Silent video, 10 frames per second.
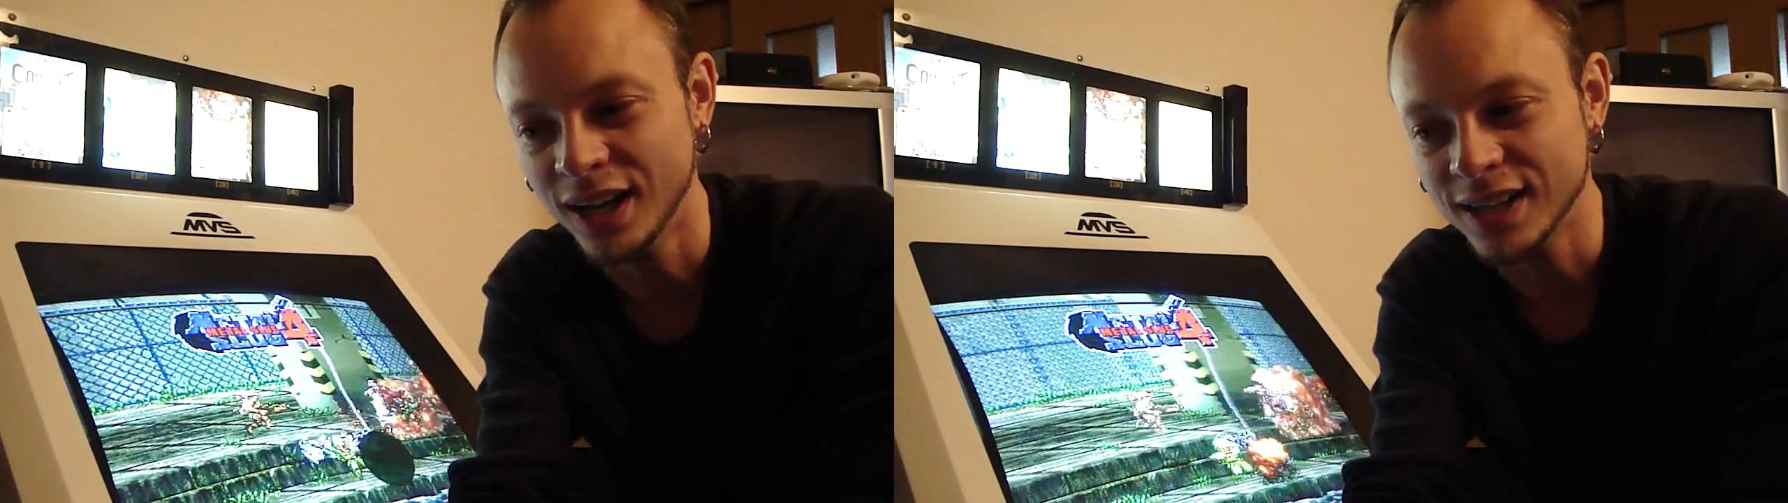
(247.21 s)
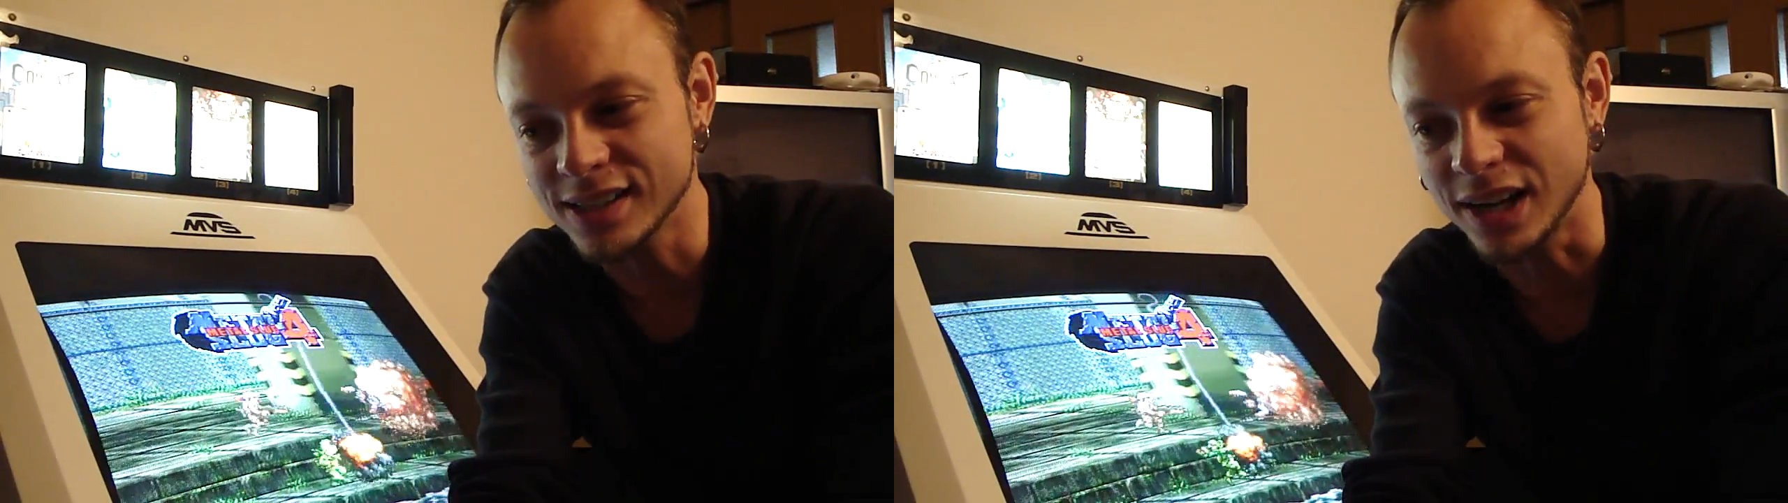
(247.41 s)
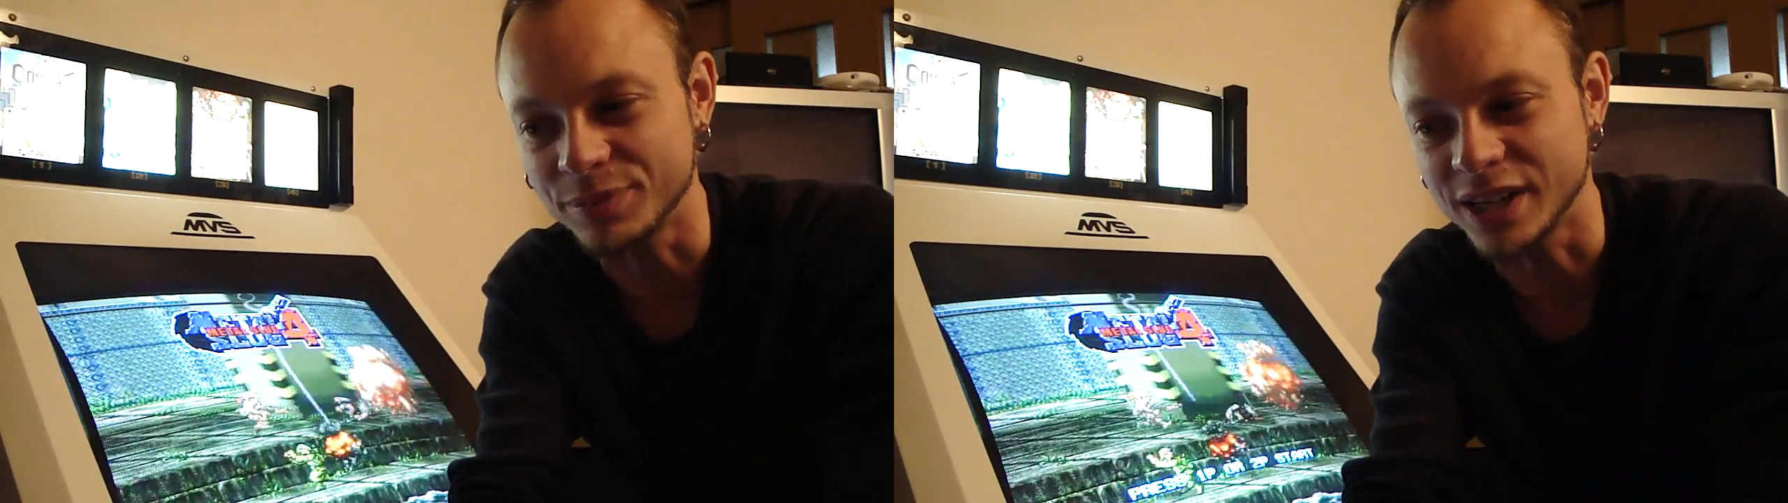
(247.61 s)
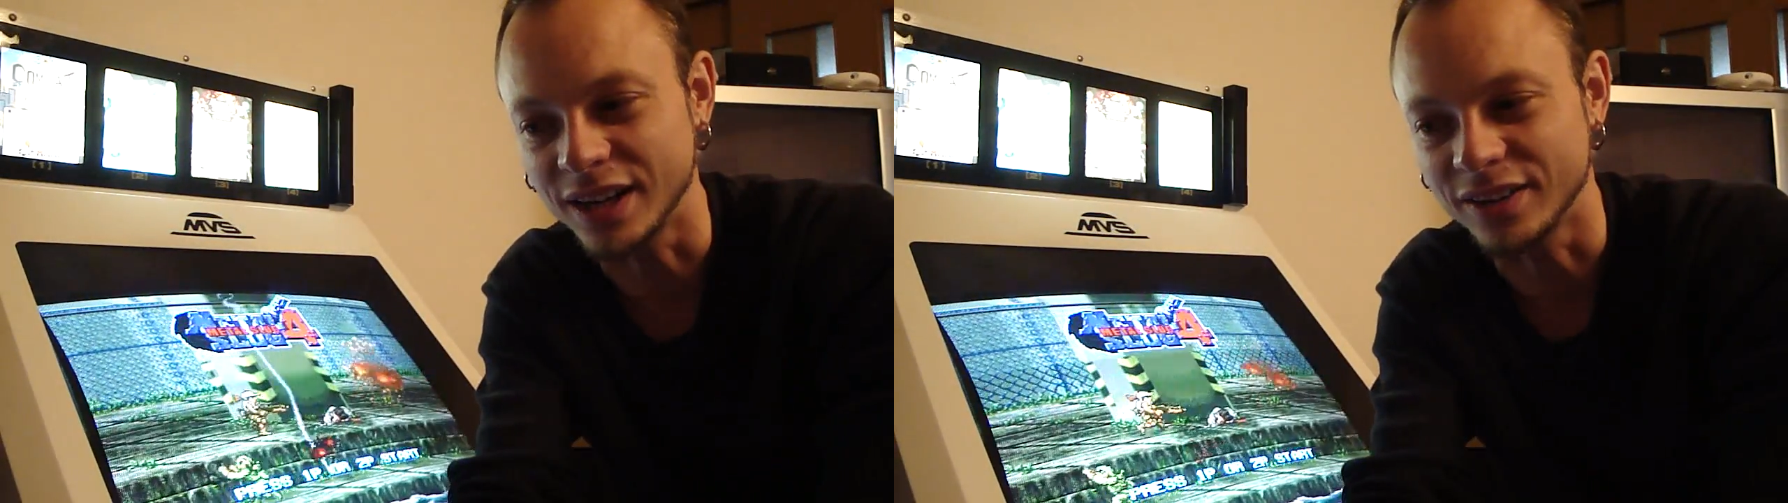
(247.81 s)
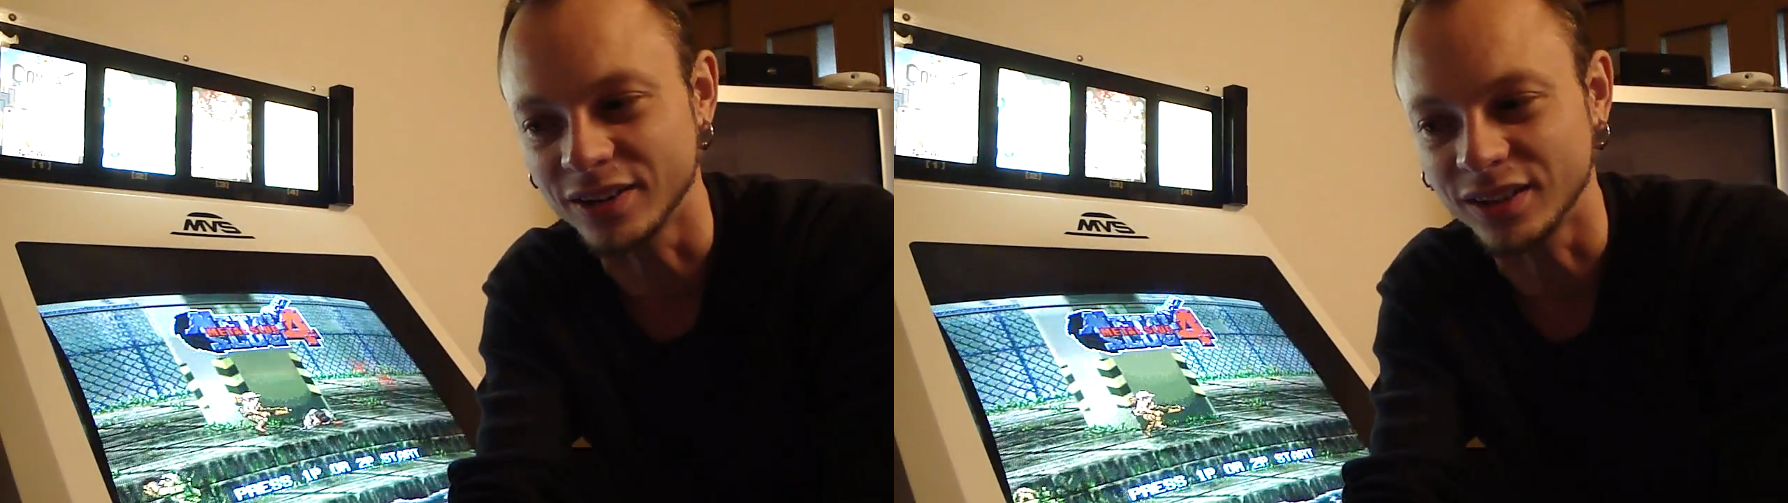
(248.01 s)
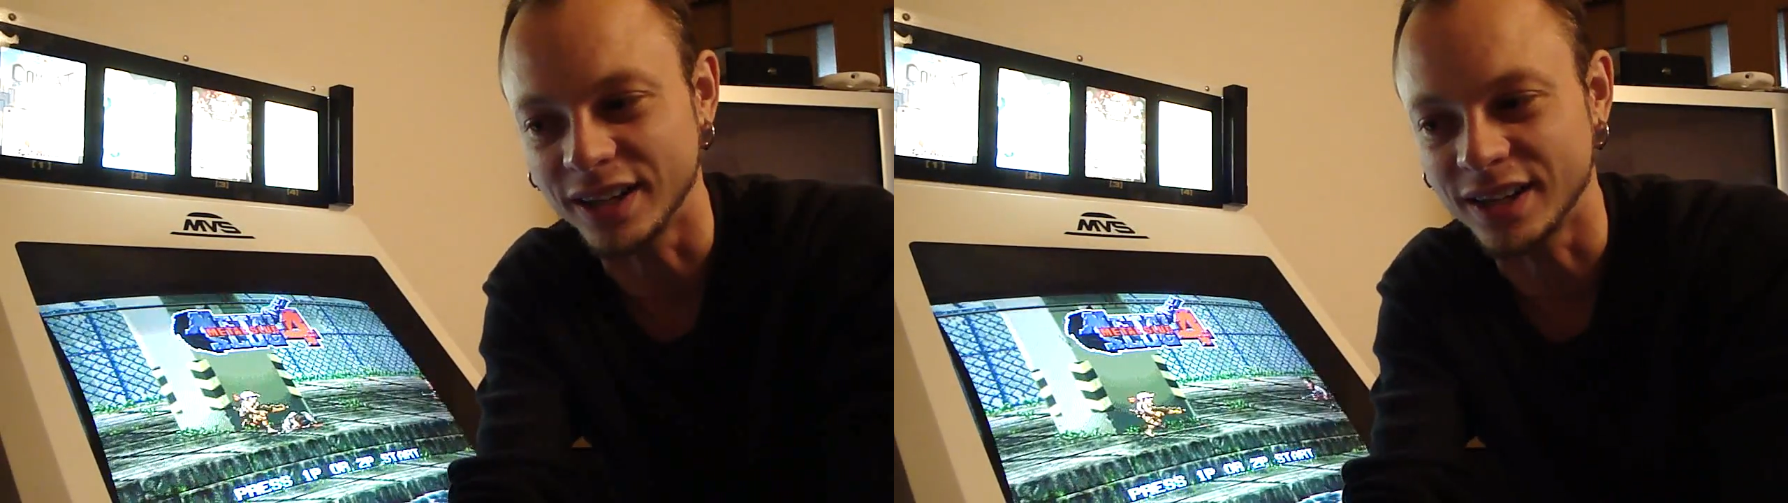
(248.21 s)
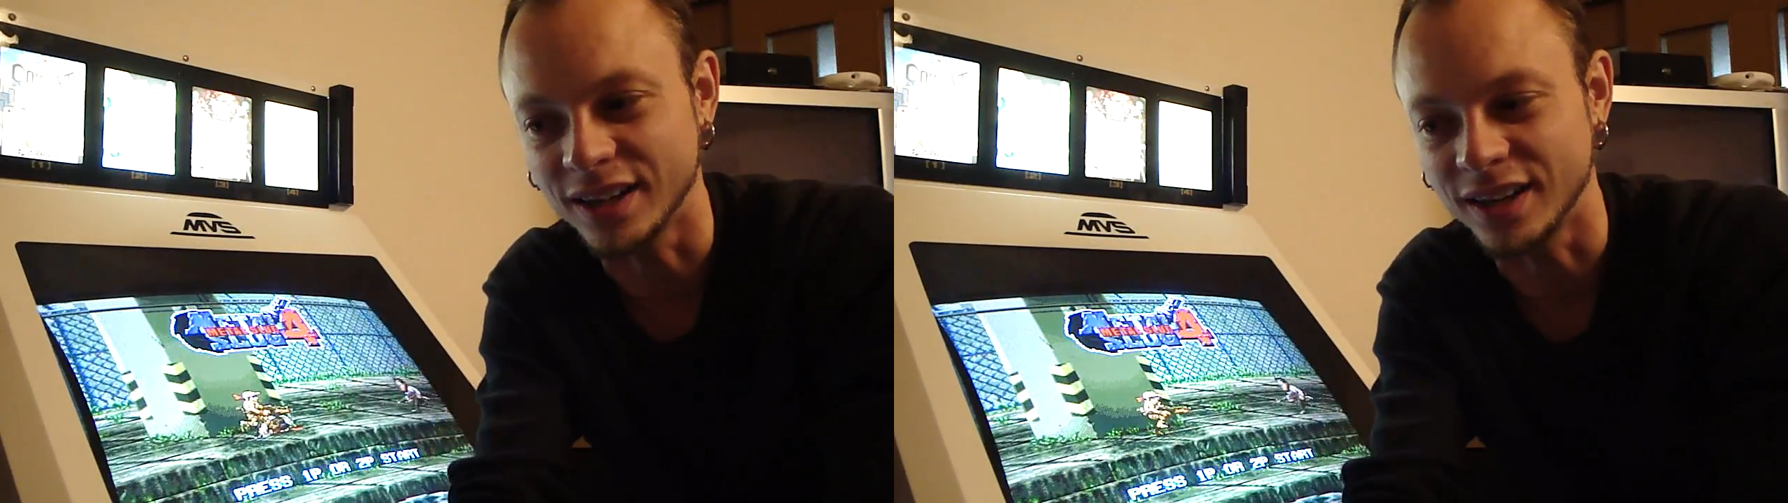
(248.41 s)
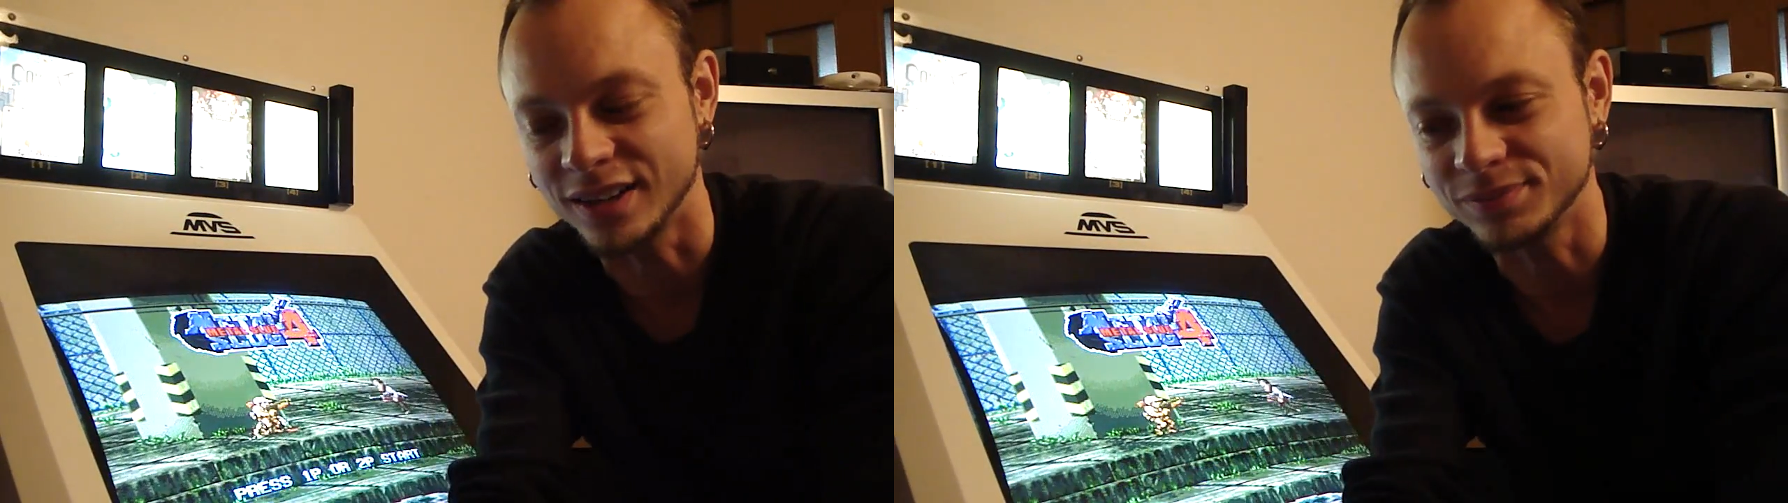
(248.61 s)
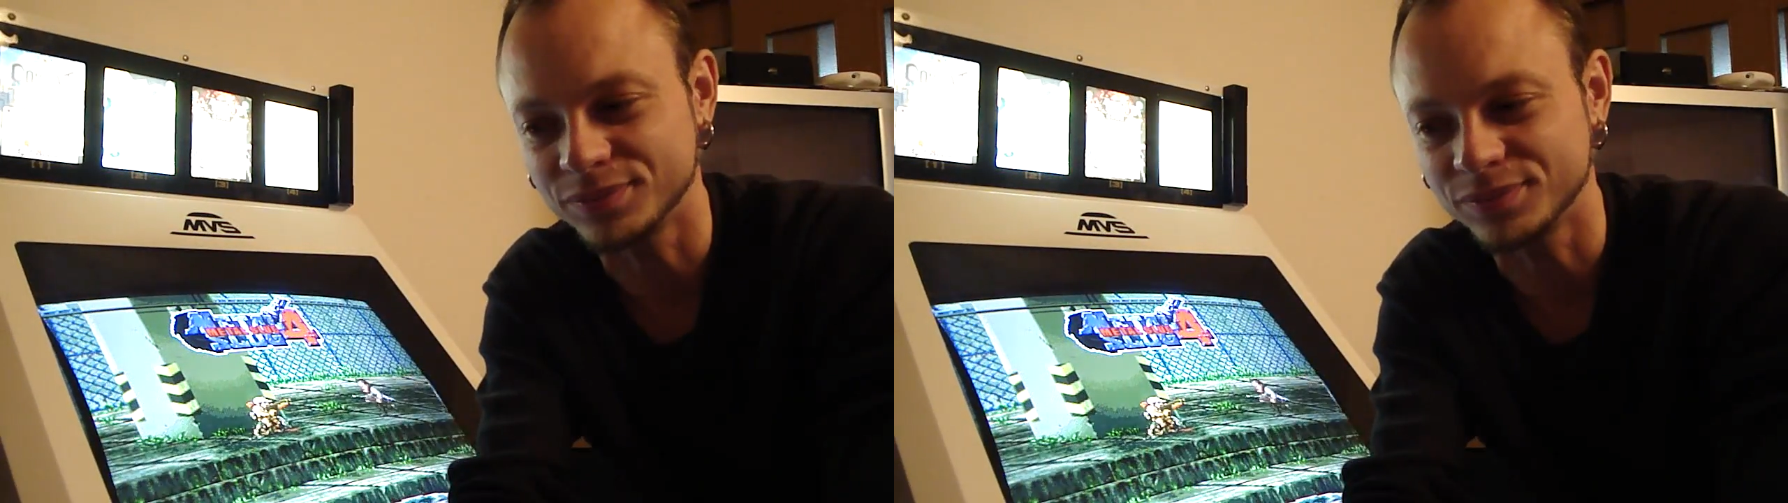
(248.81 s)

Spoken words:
slap together like a